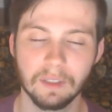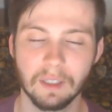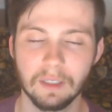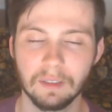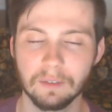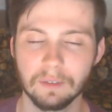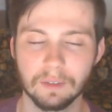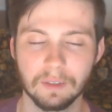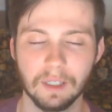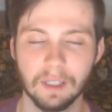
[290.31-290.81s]
I
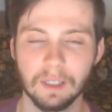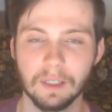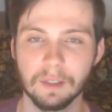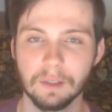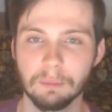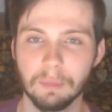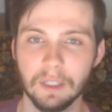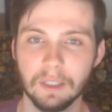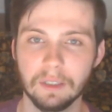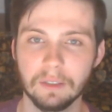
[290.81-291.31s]
don't care
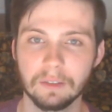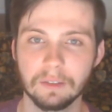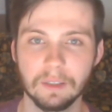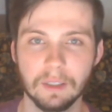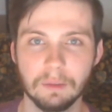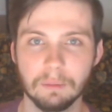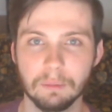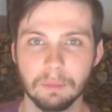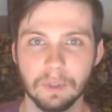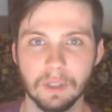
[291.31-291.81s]
about
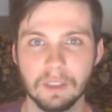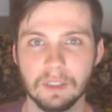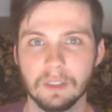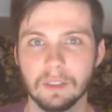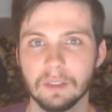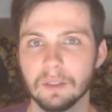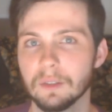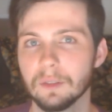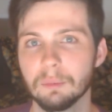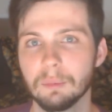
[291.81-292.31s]

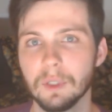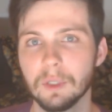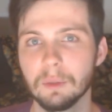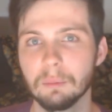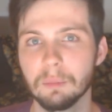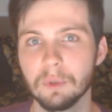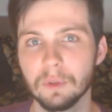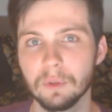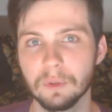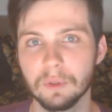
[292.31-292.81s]
impressing other
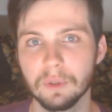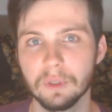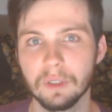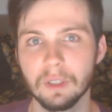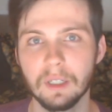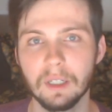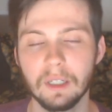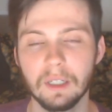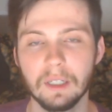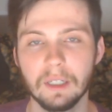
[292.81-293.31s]
people or
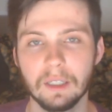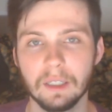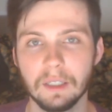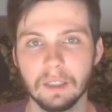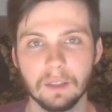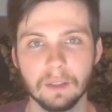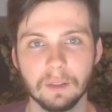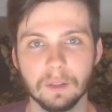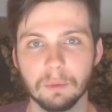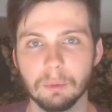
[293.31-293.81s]

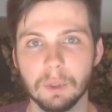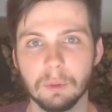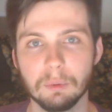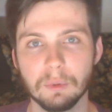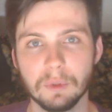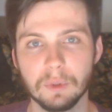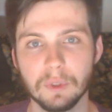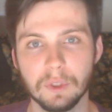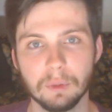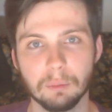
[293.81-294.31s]
getting other
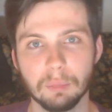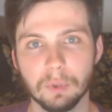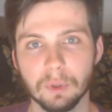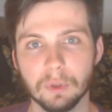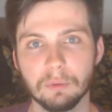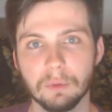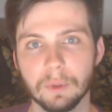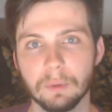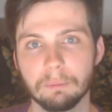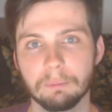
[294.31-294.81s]
people's
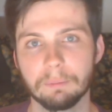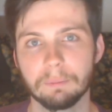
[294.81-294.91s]
approval.